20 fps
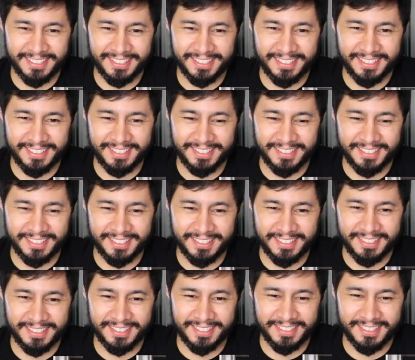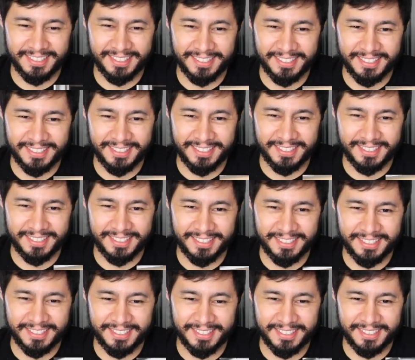
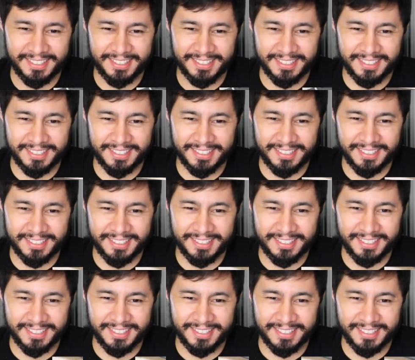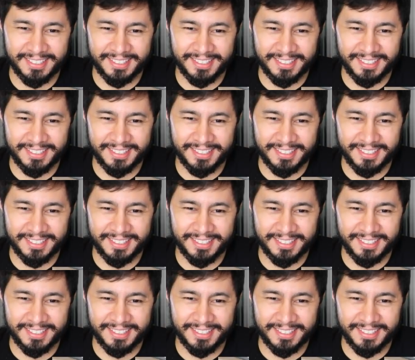The person shown says nothing.